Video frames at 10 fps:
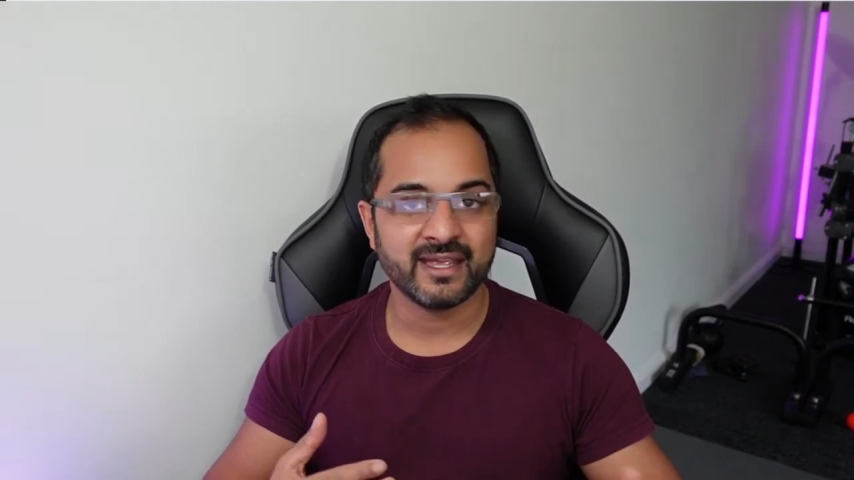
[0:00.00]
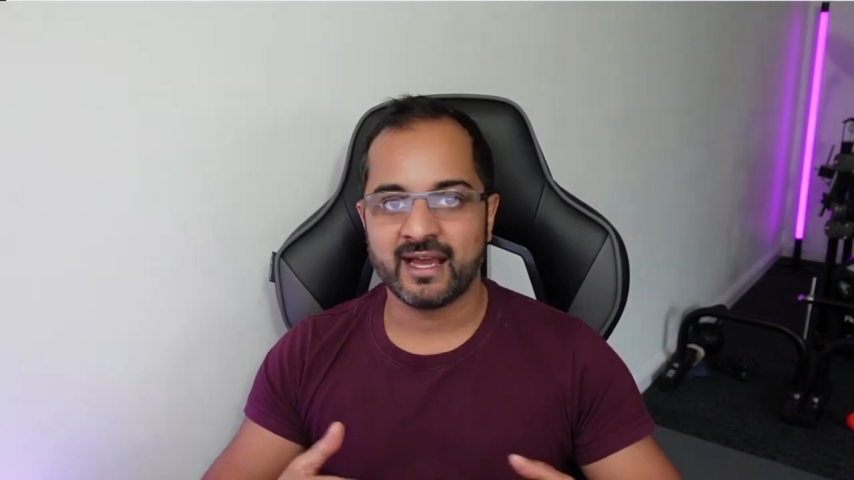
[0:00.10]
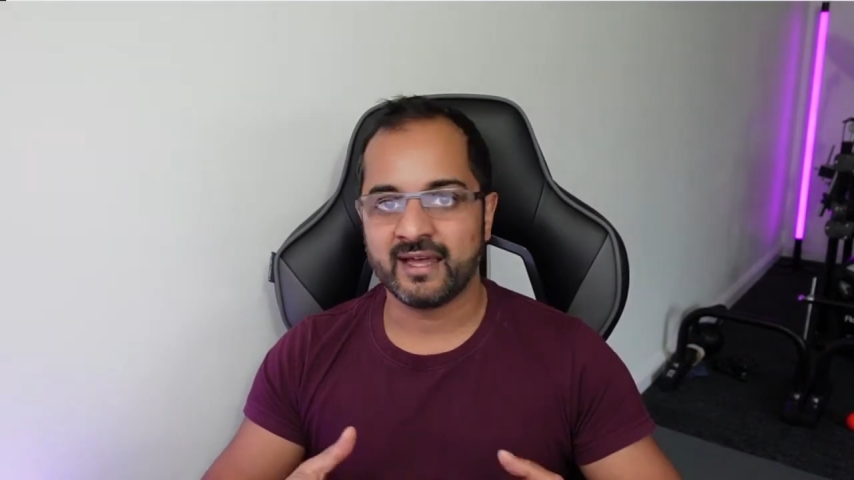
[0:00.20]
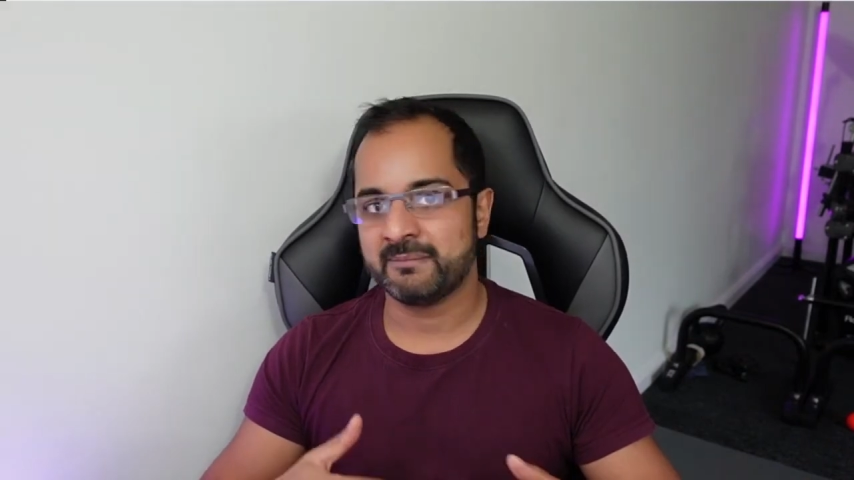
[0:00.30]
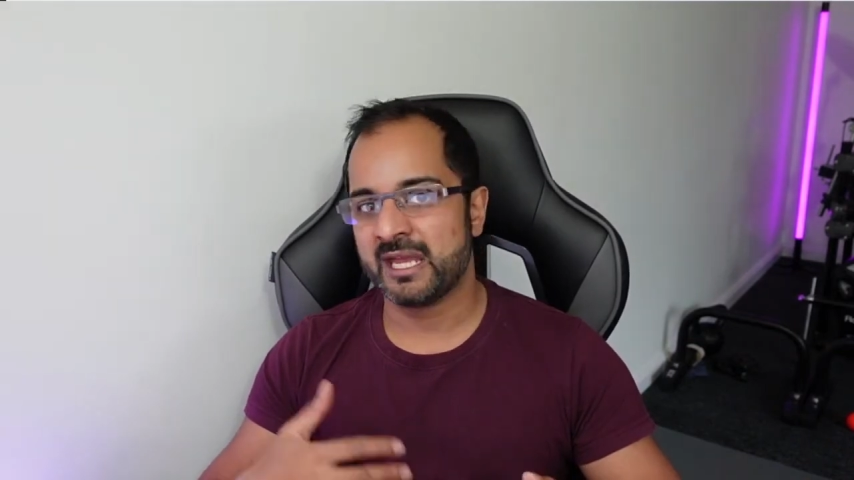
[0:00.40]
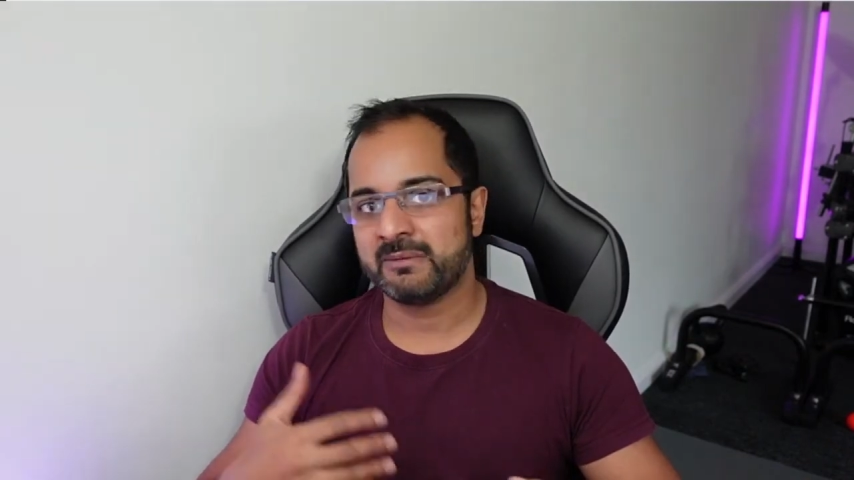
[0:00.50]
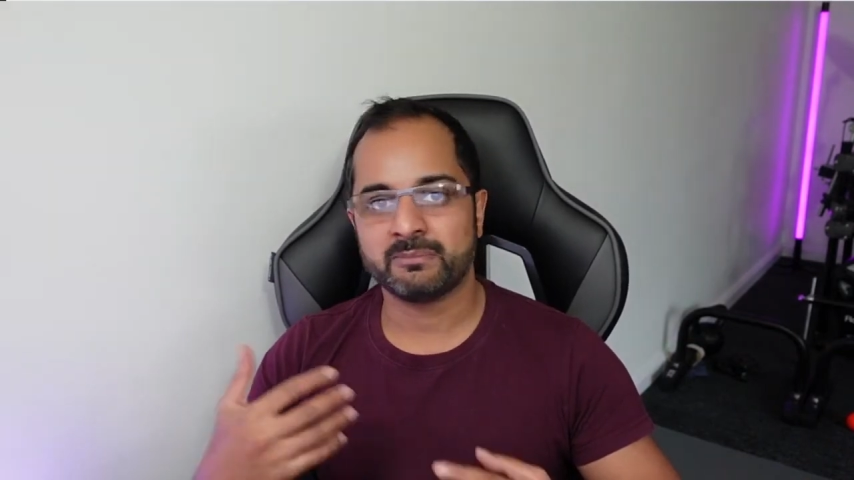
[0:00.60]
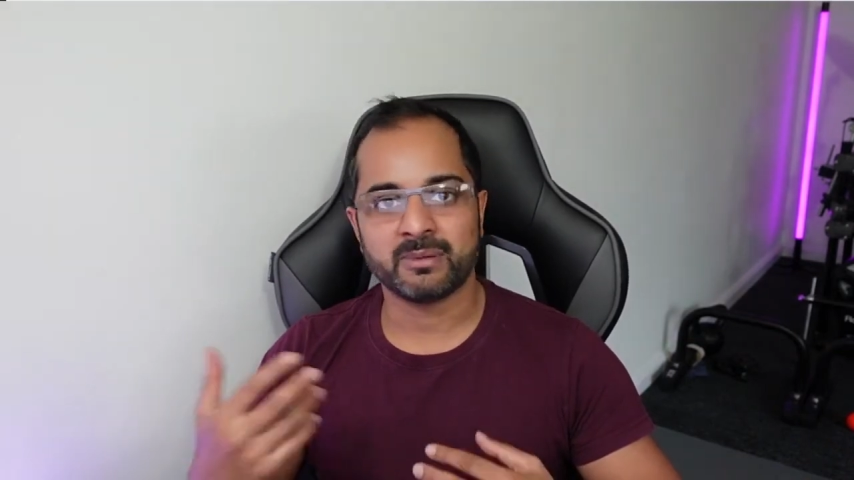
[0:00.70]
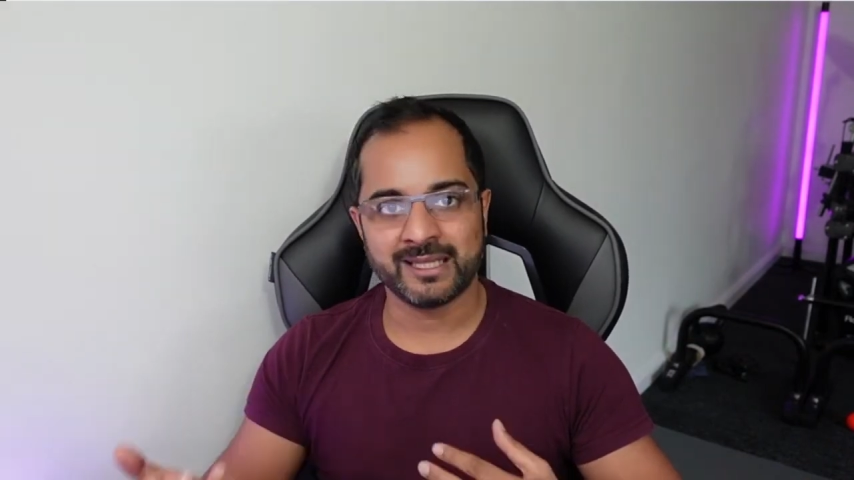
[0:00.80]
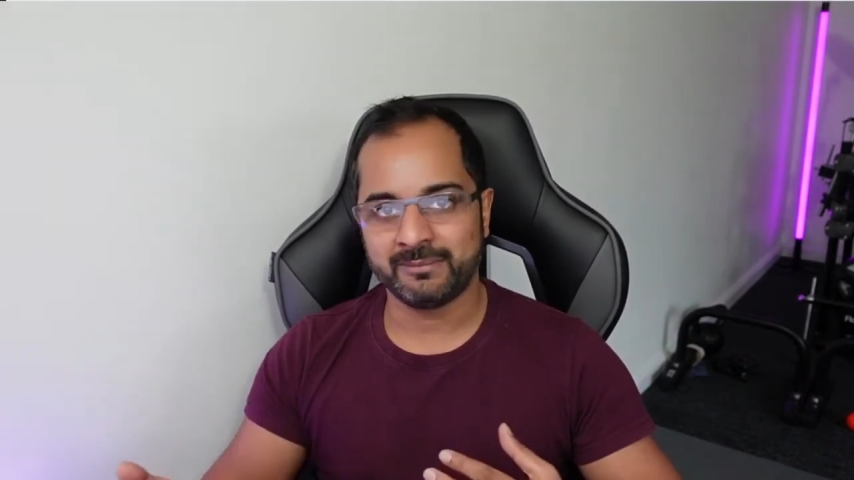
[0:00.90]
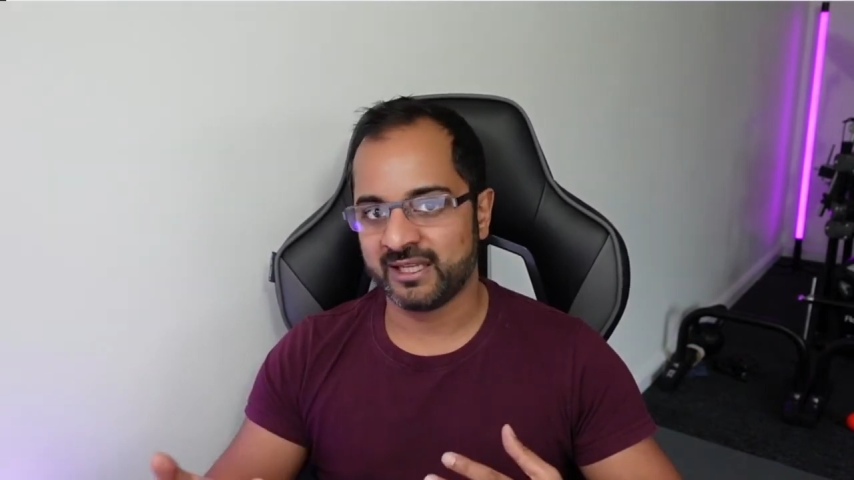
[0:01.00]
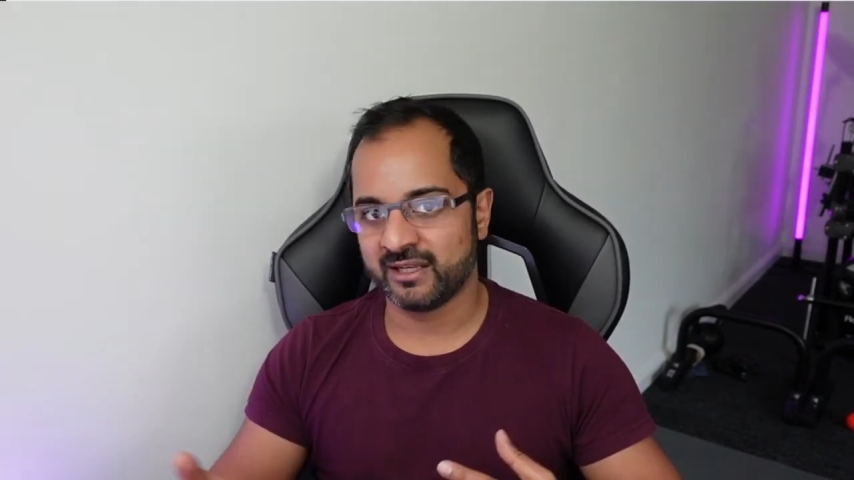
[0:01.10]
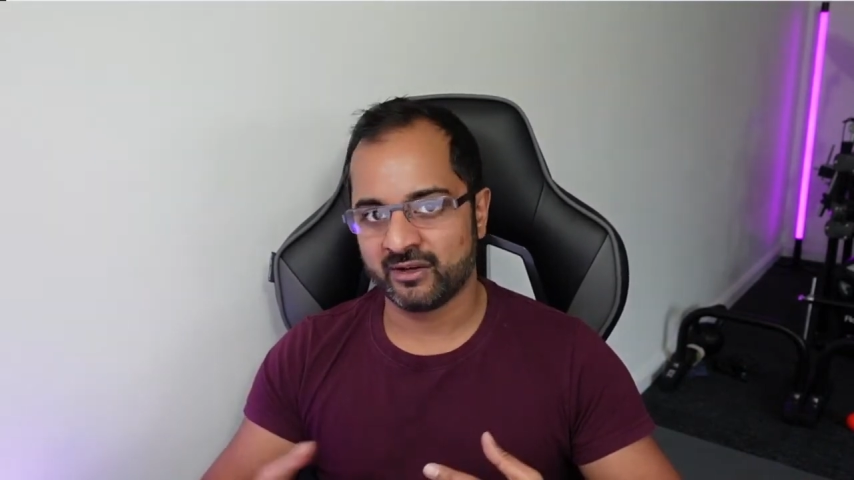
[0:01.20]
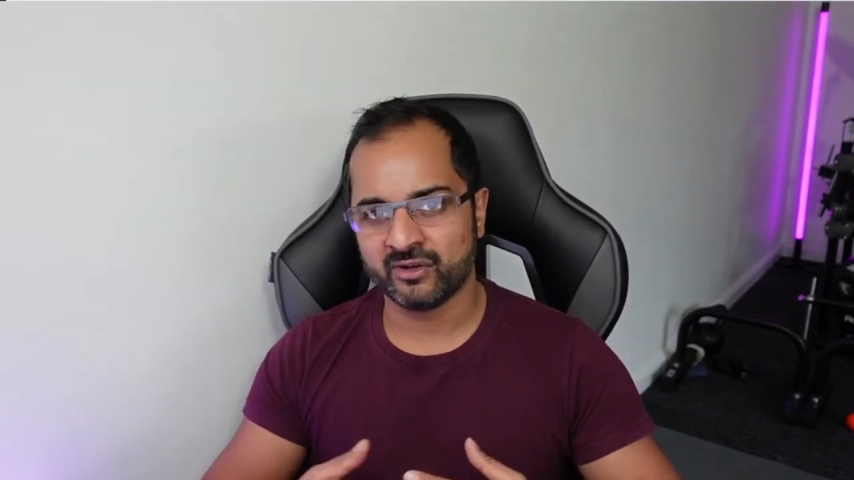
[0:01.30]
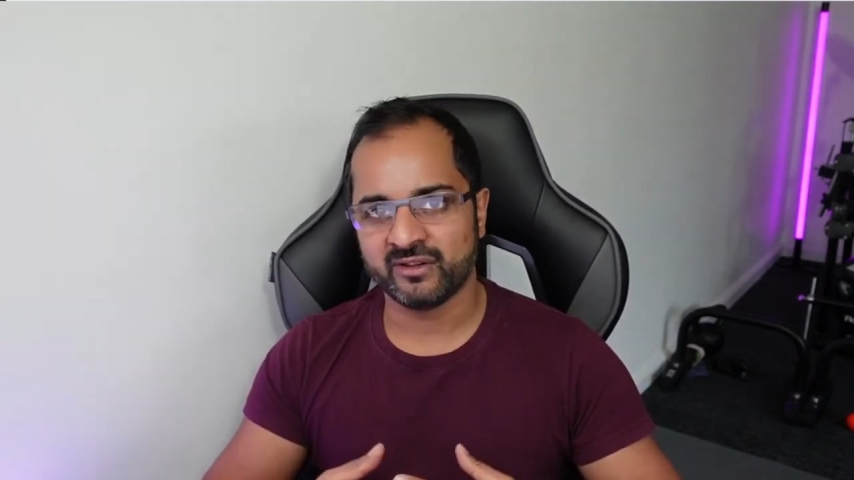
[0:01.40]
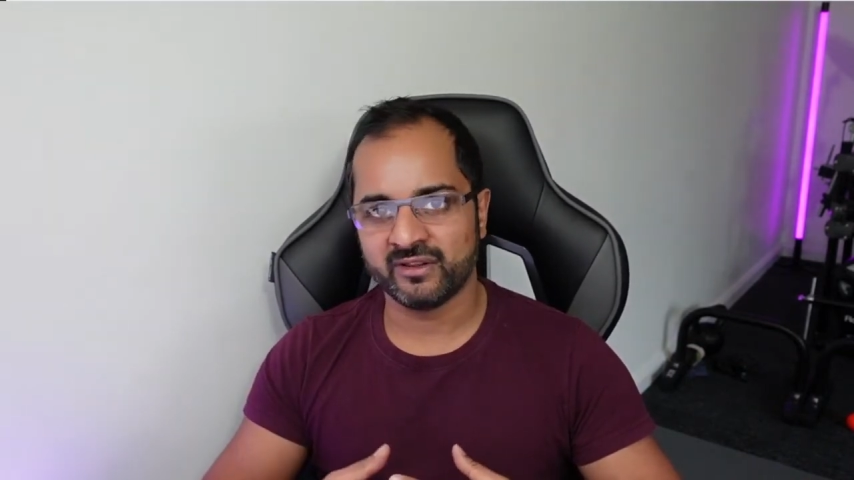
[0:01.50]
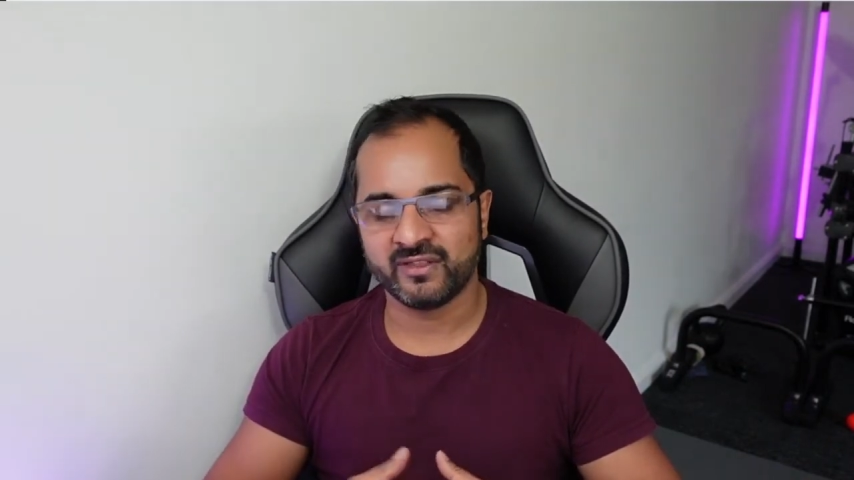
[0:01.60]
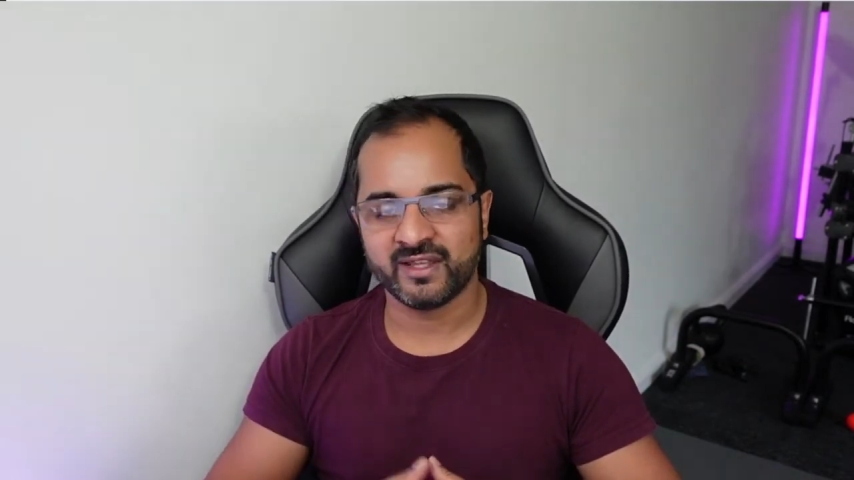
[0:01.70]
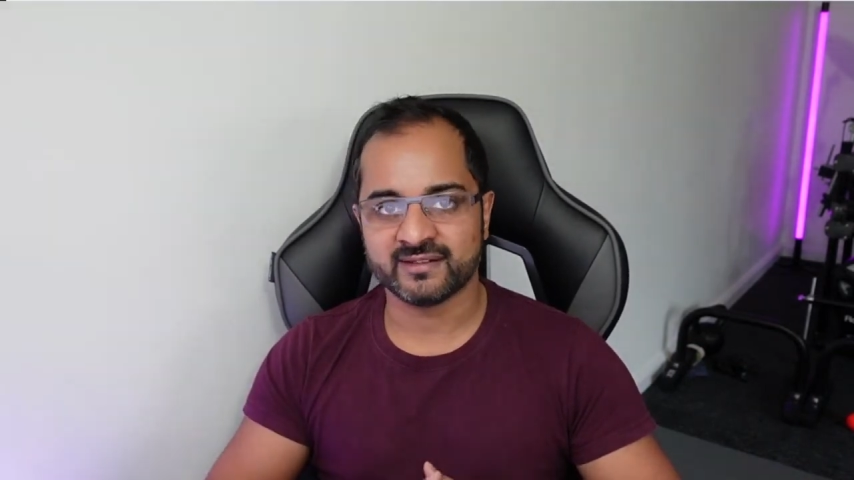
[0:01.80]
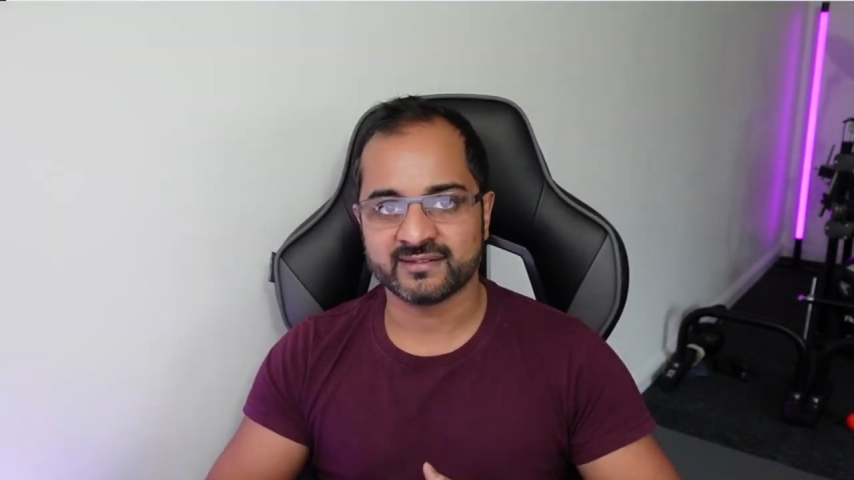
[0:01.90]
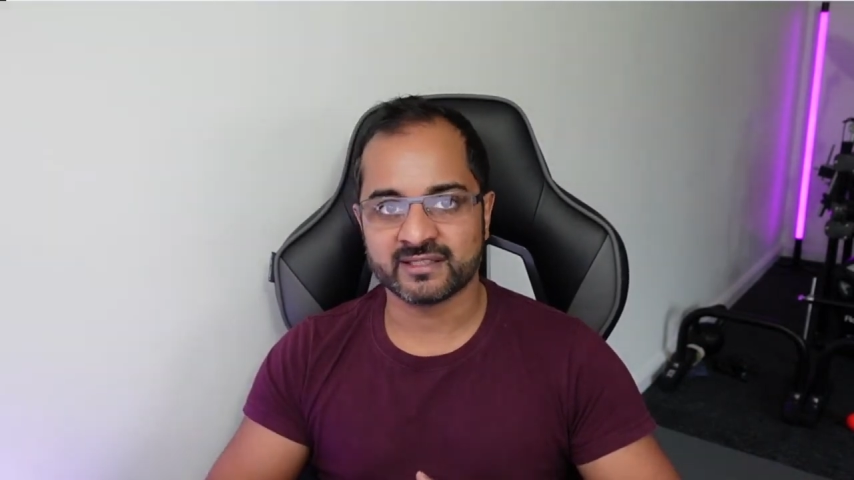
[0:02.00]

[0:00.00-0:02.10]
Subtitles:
and they may be blaming it on other things.